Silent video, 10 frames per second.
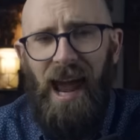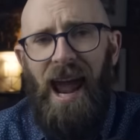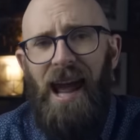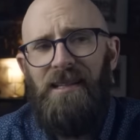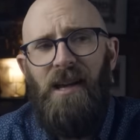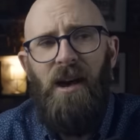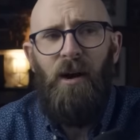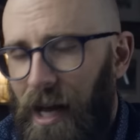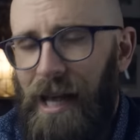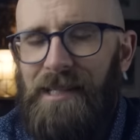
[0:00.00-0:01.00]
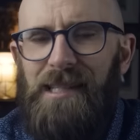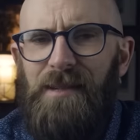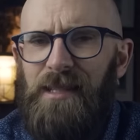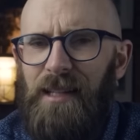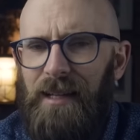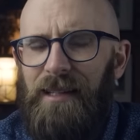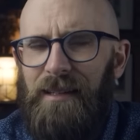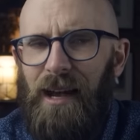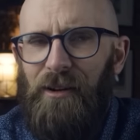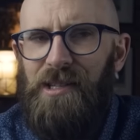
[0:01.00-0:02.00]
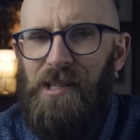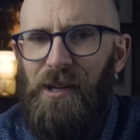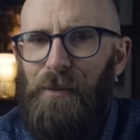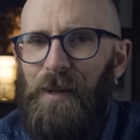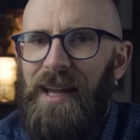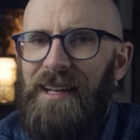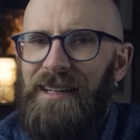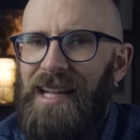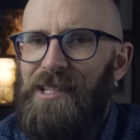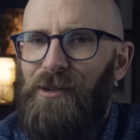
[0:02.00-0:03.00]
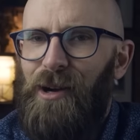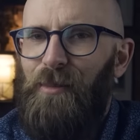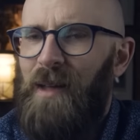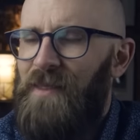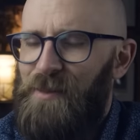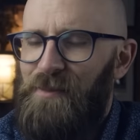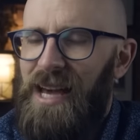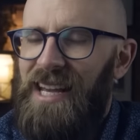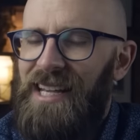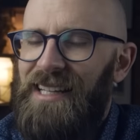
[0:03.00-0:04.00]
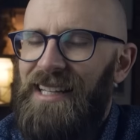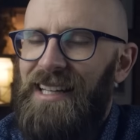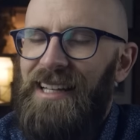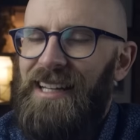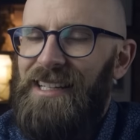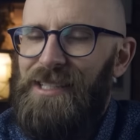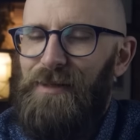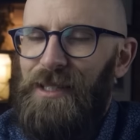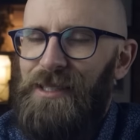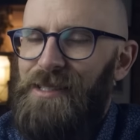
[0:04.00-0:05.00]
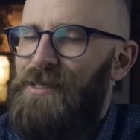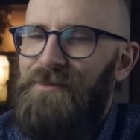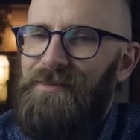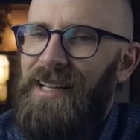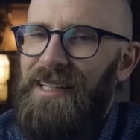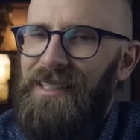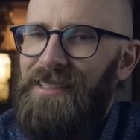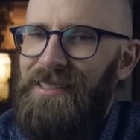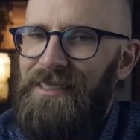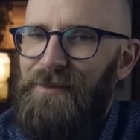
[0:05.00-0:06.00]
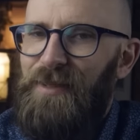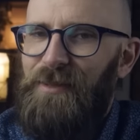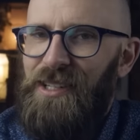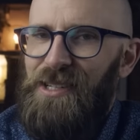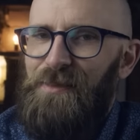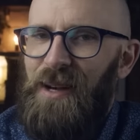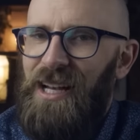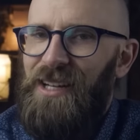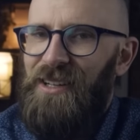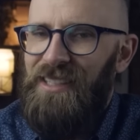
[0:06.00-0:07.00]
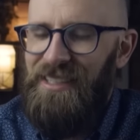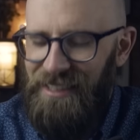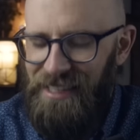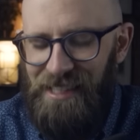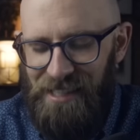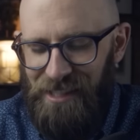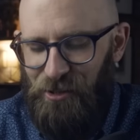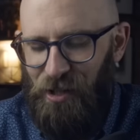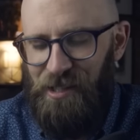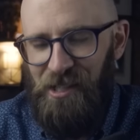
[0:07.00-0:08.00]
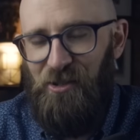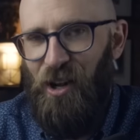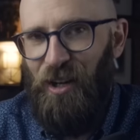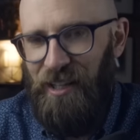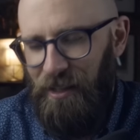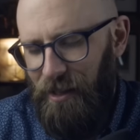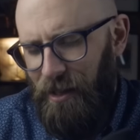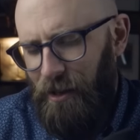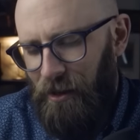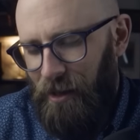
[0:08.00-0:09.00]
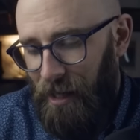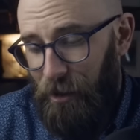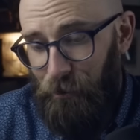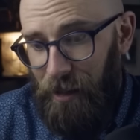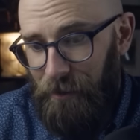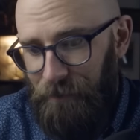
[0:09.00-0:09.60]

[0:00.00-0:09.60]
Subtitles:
And it seems likely there are two, but then later on when there's many, it just feels like people are just piling on. It's just the trolls are trolling. I agree.